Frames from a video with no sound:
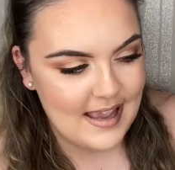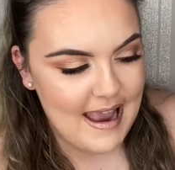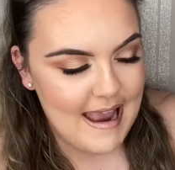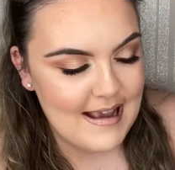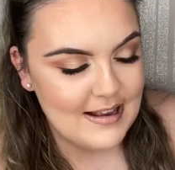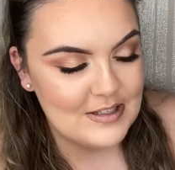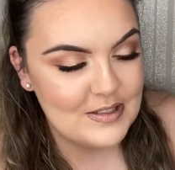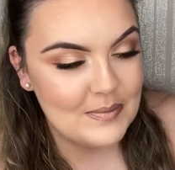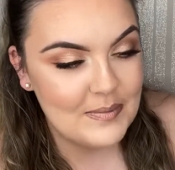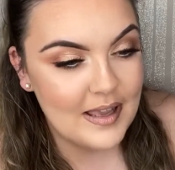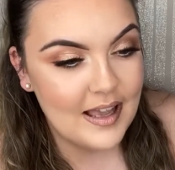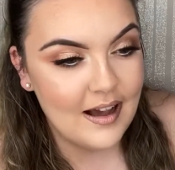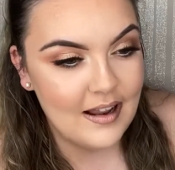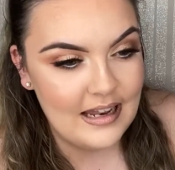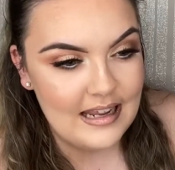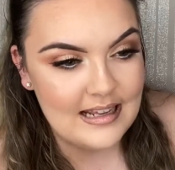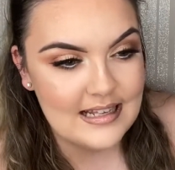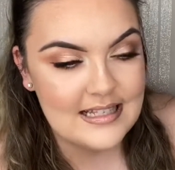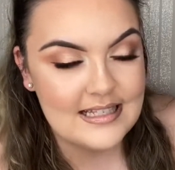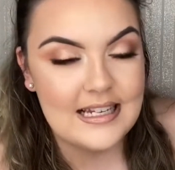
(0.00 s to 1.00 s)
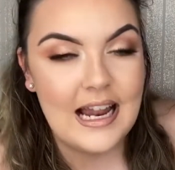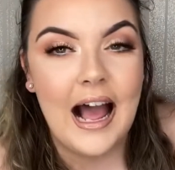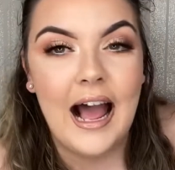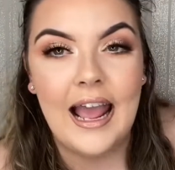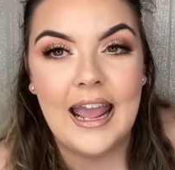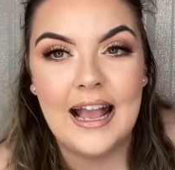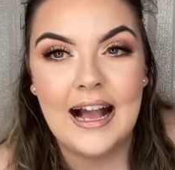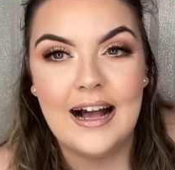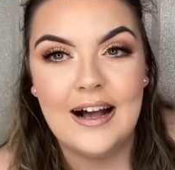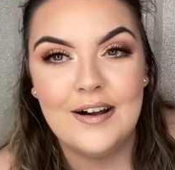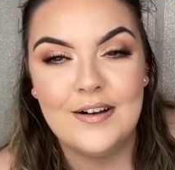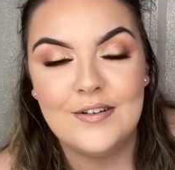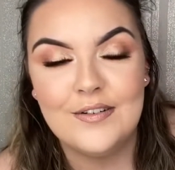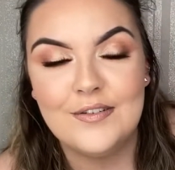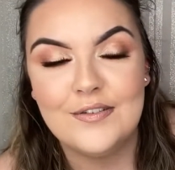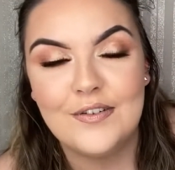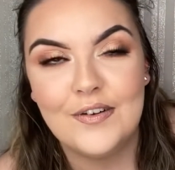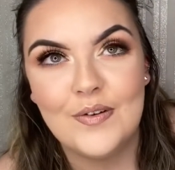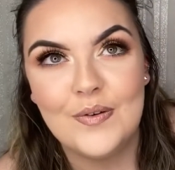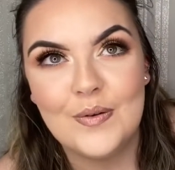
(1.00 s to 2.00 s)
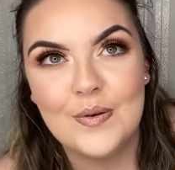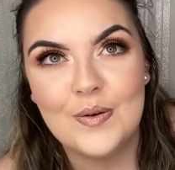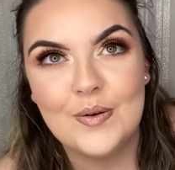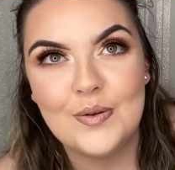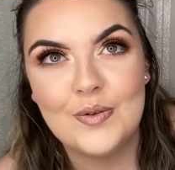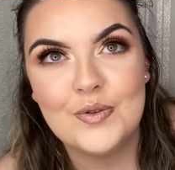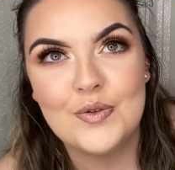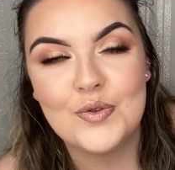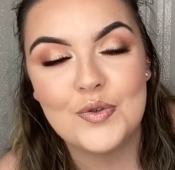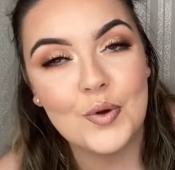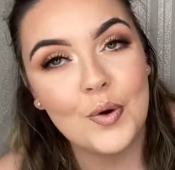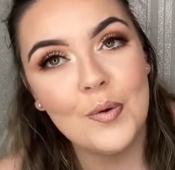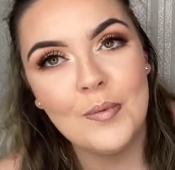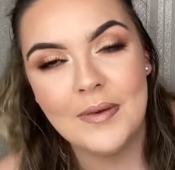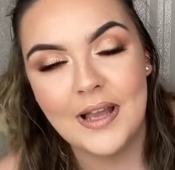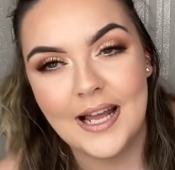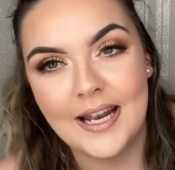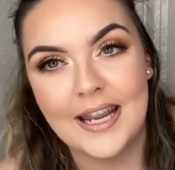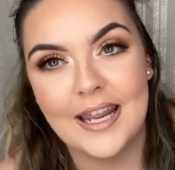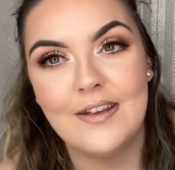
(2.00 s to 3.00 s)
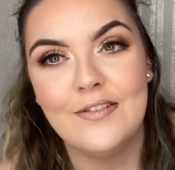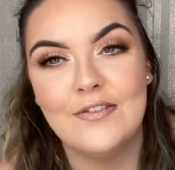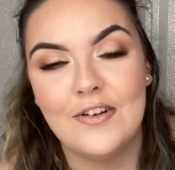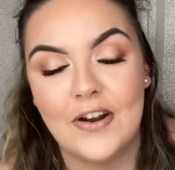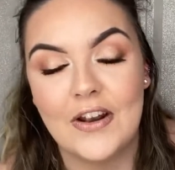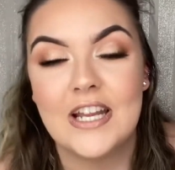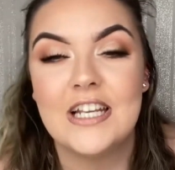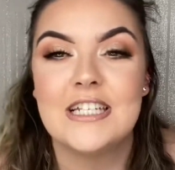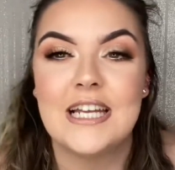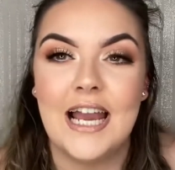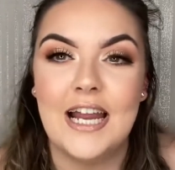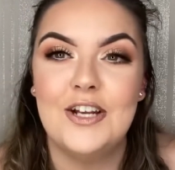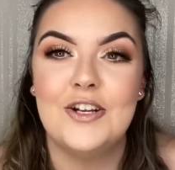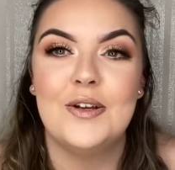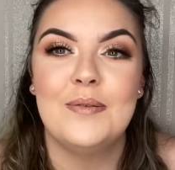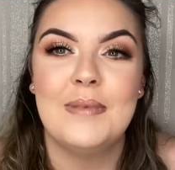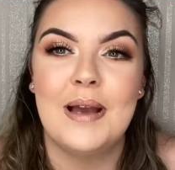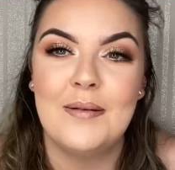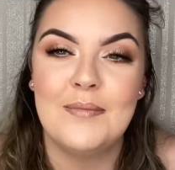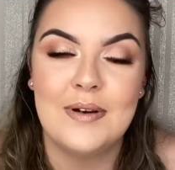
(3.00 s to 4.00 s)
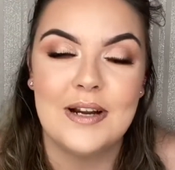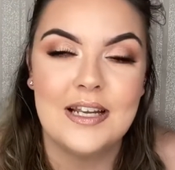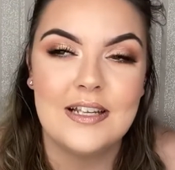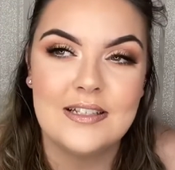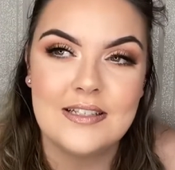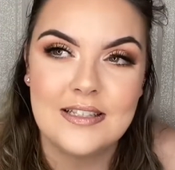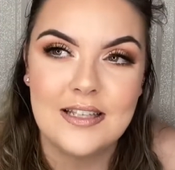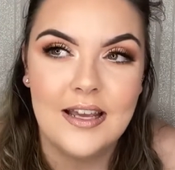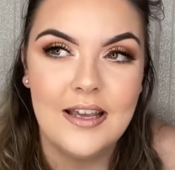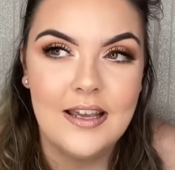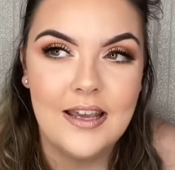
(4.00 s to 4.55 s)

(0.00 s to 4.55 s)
To be honest, I have so many funny childhood memories